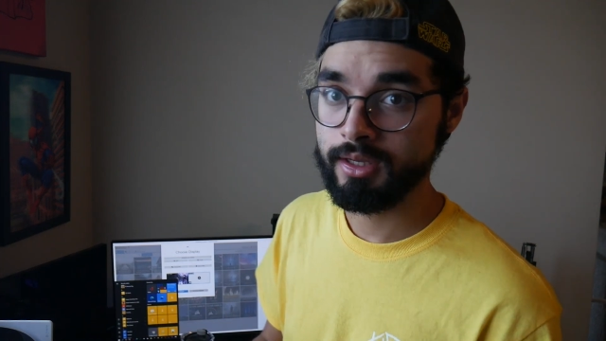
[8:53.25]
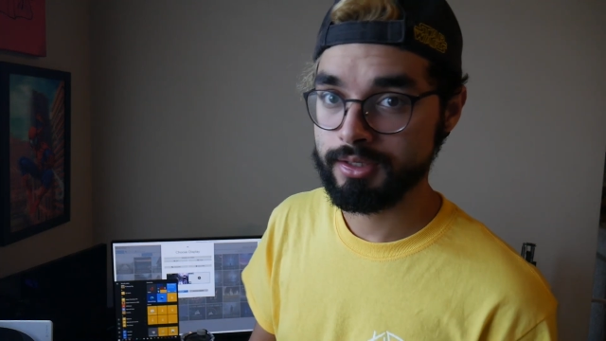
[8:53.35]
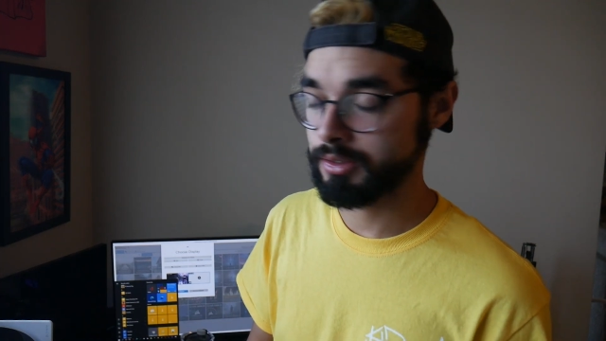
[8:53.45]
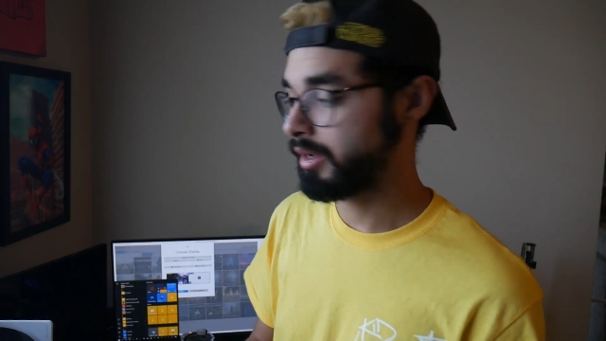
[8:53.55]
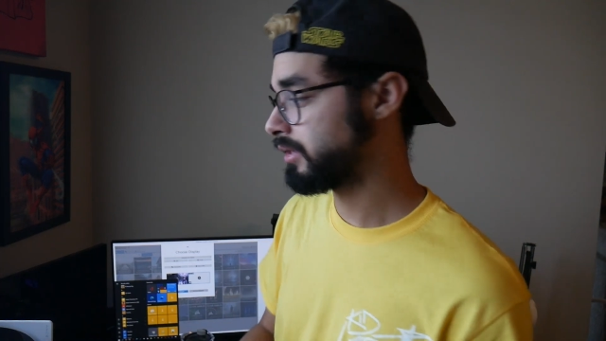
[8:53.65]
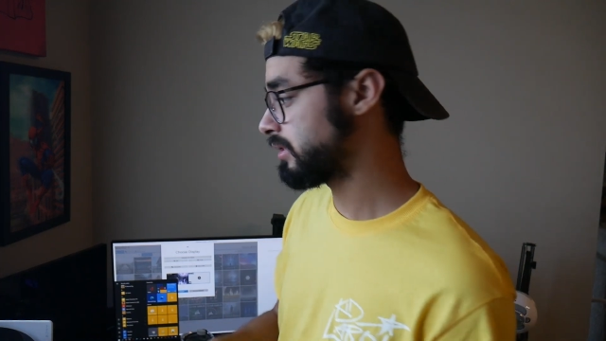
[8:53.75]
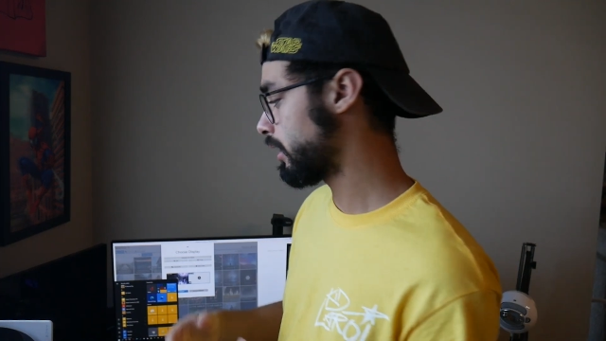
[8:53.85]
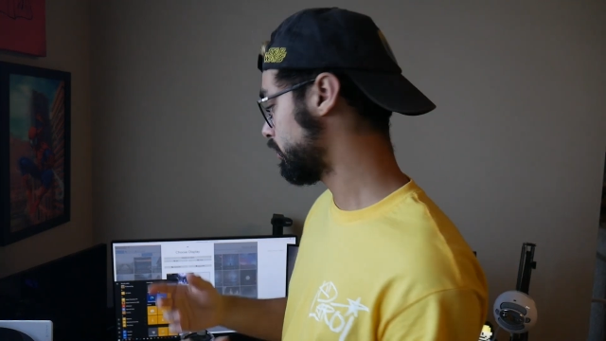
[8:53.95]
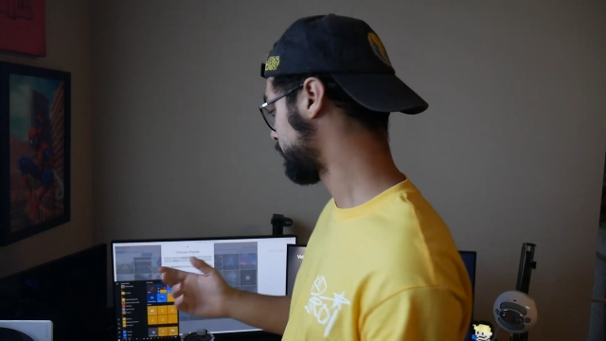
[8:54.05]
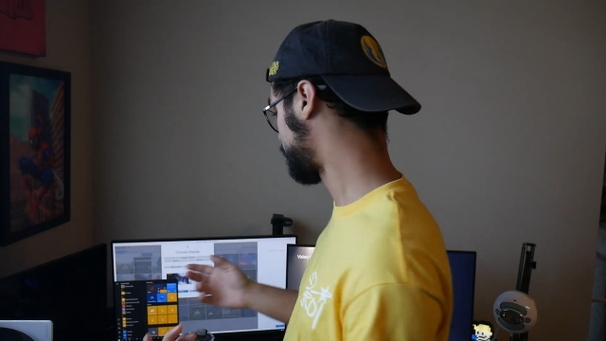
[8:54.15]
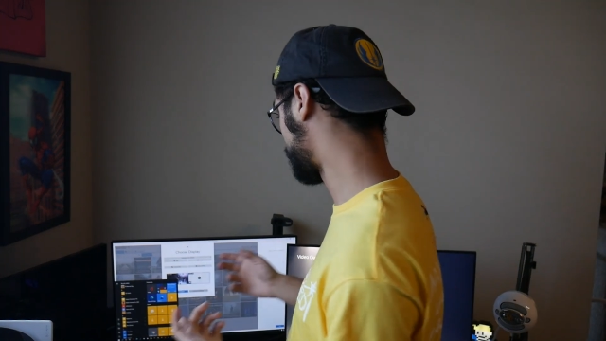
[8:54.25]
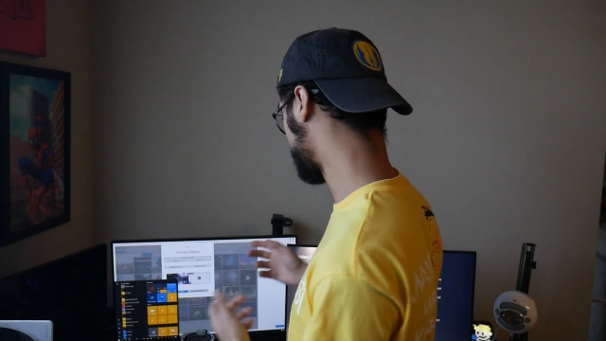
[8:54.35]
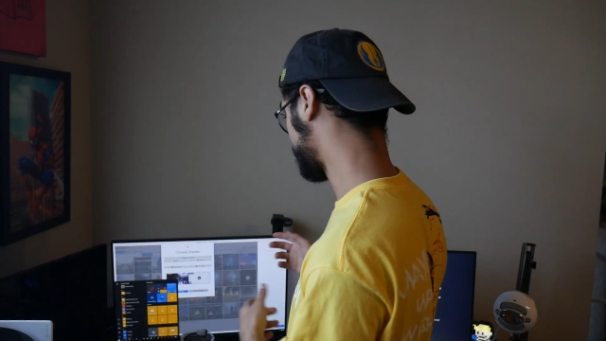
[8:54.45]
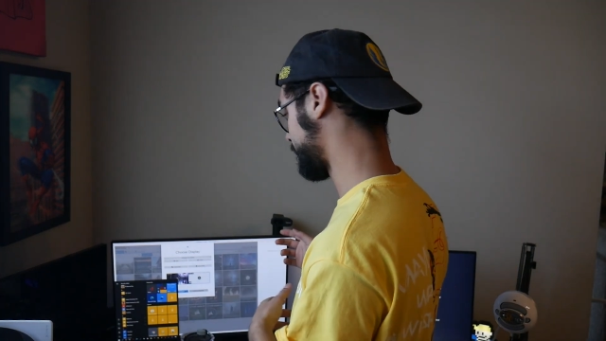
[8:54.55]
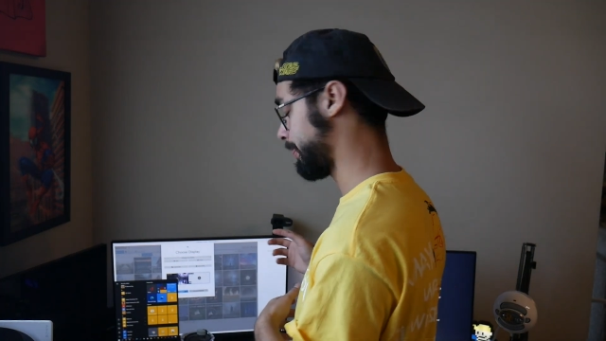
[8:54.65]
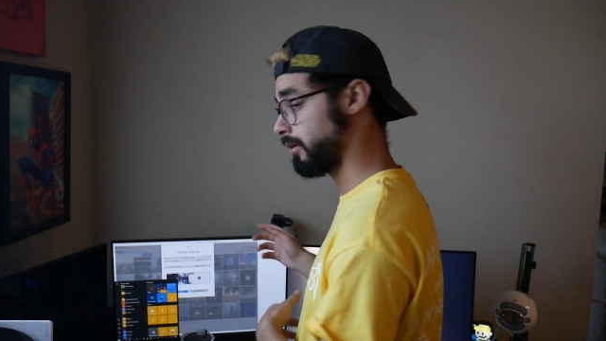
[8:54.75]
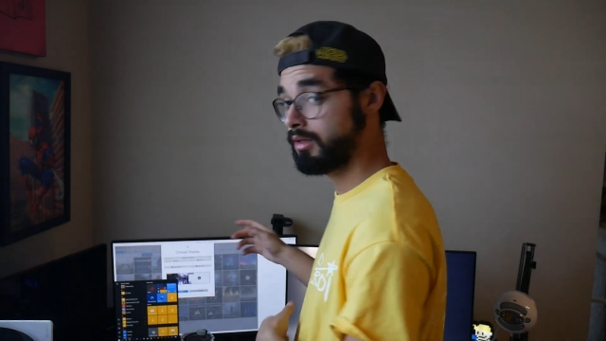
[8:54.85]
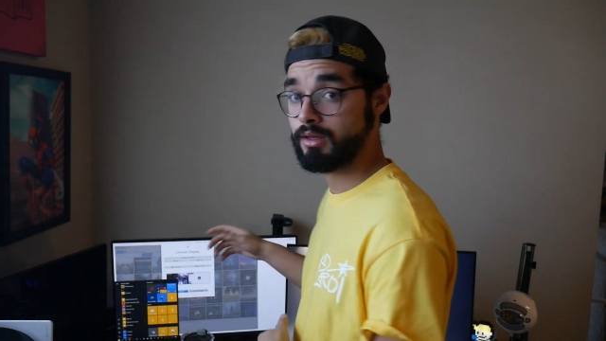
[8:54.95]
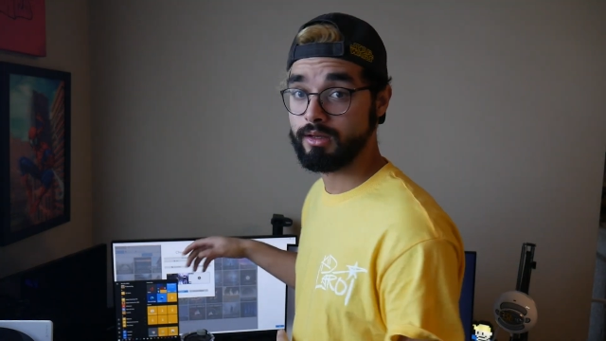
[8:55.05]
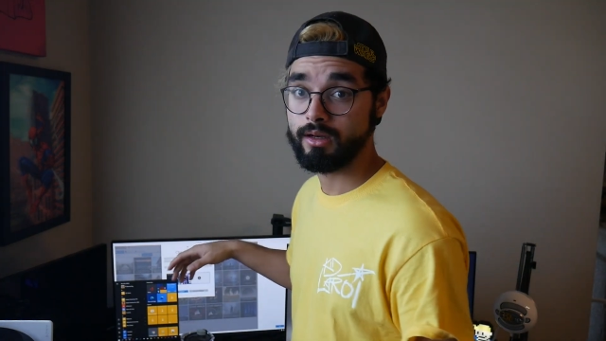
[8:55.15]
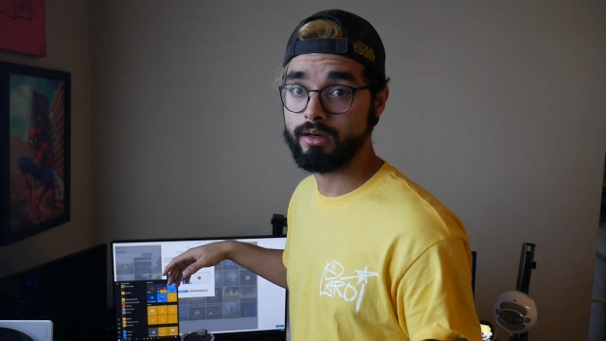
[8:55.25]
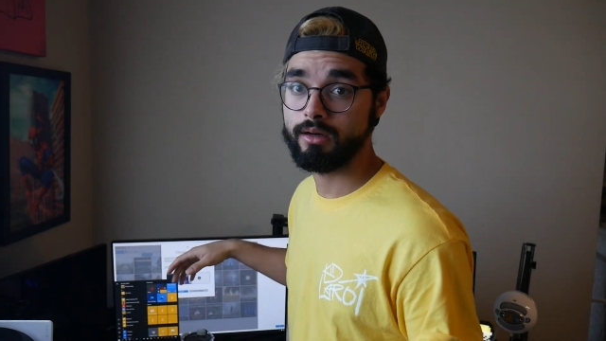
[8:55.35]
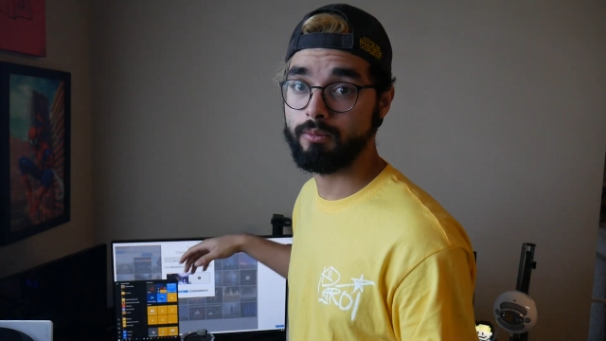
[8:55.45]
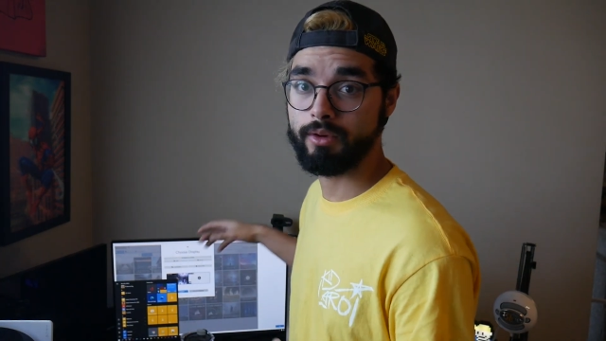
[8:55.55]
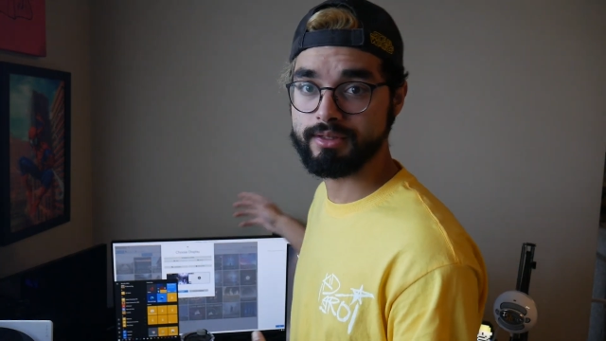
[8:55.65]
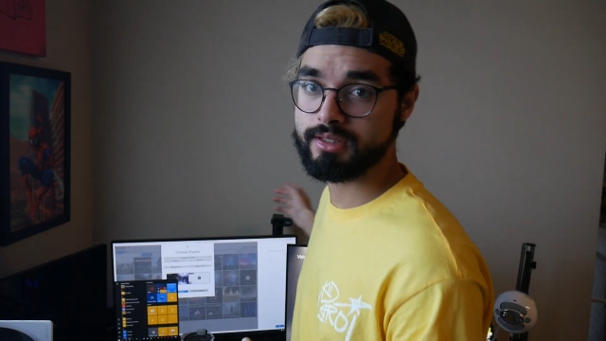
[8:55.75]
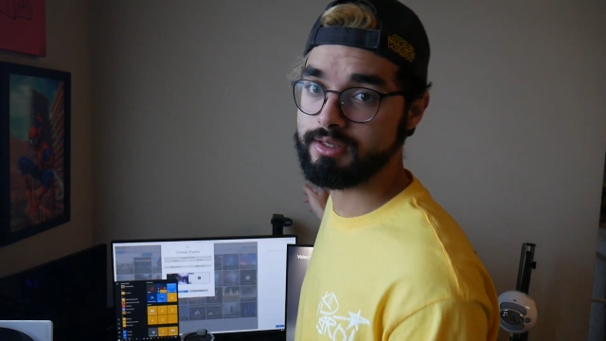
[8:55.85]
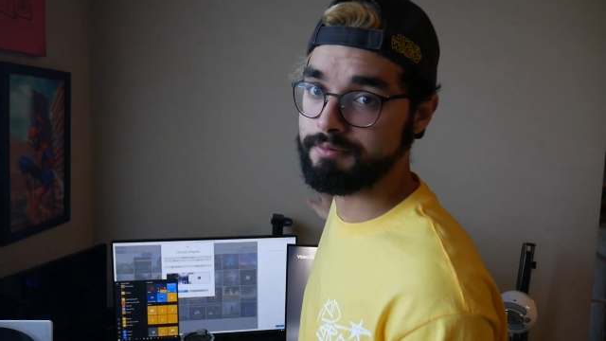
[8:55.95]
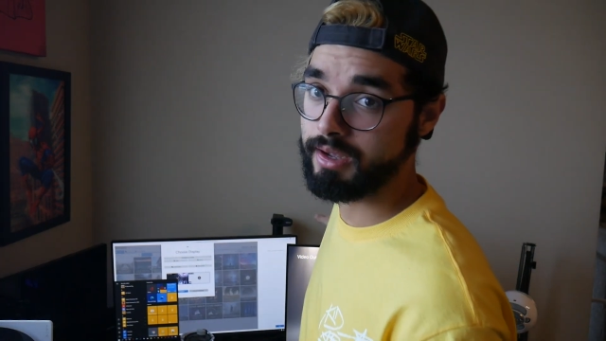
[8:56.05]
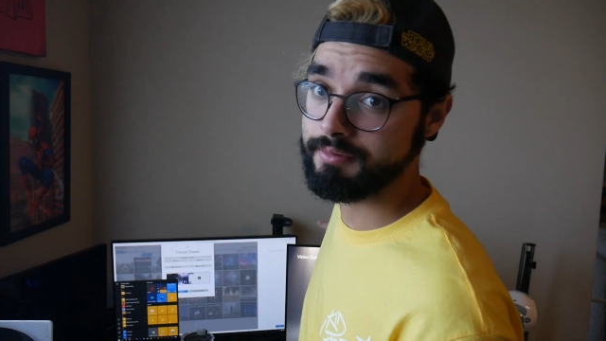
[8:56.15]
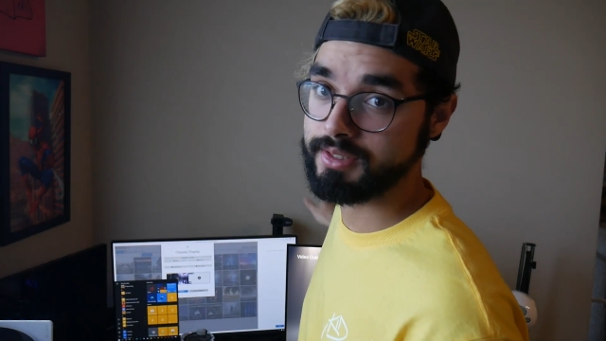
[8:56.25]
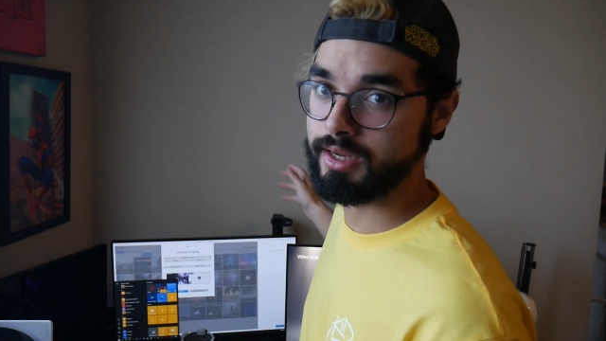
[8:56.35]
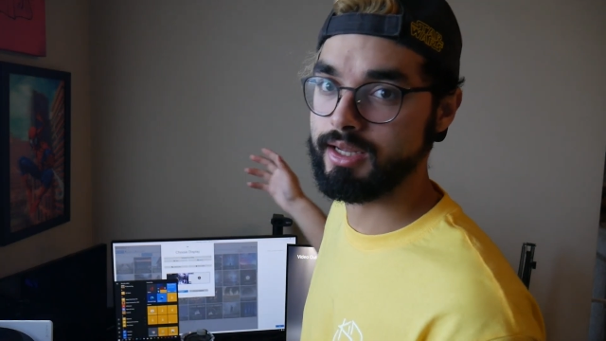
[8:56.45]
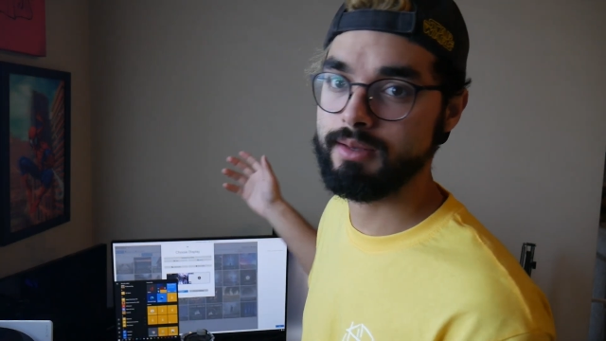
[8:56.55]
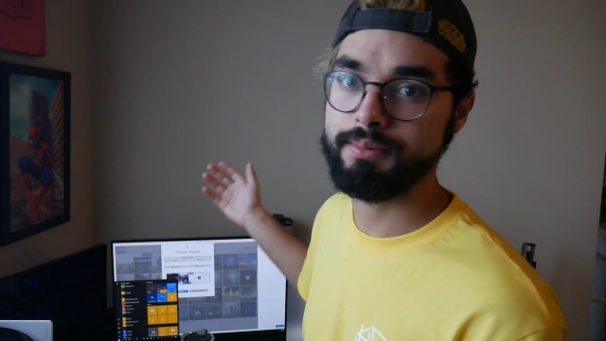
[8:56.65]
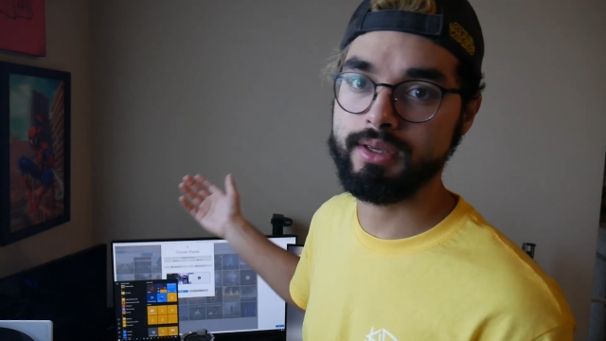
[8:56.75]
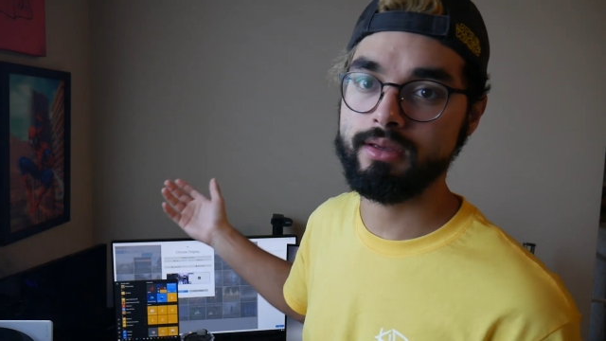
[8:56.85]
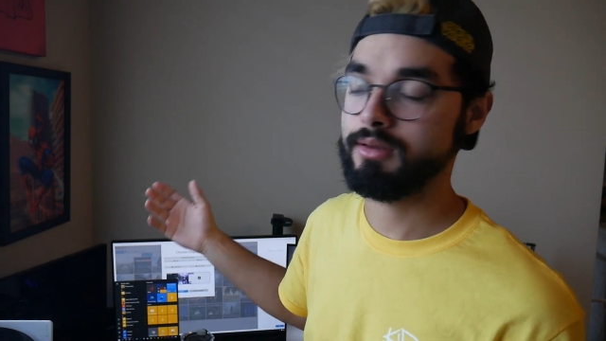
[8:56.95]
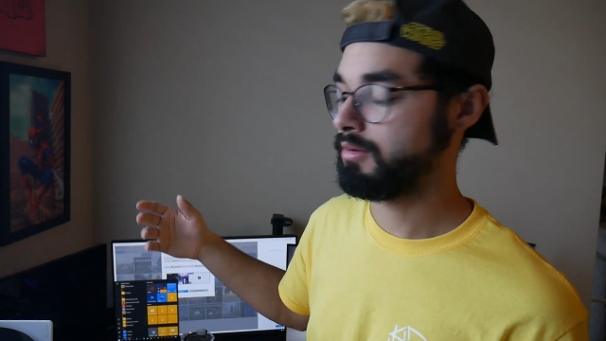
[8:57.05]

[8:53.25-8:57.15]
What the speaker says: So I settled for a 165 1080p